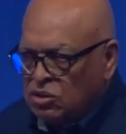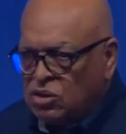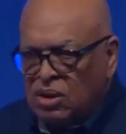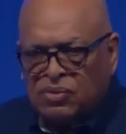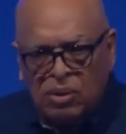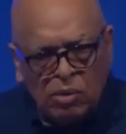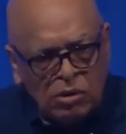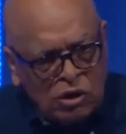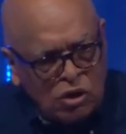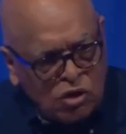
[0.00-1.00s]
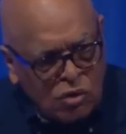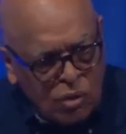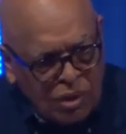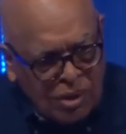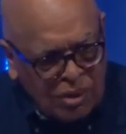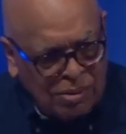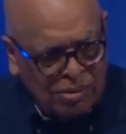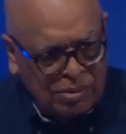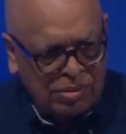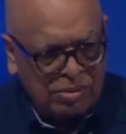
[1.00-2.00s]
The stuff that will destroy
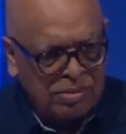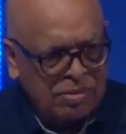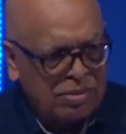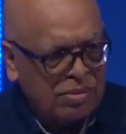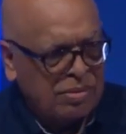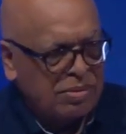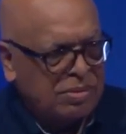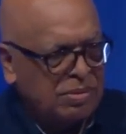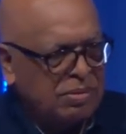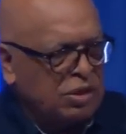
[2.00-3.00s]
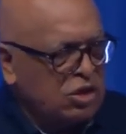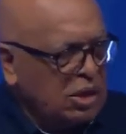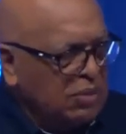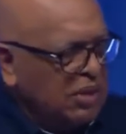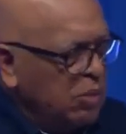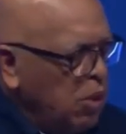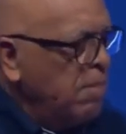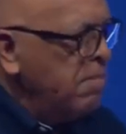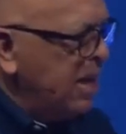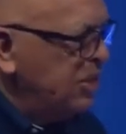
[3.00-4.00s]
you, the stuff that
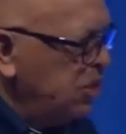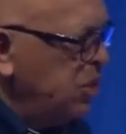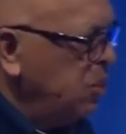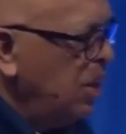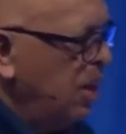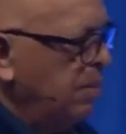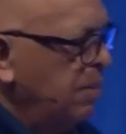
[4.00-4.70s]
will mess you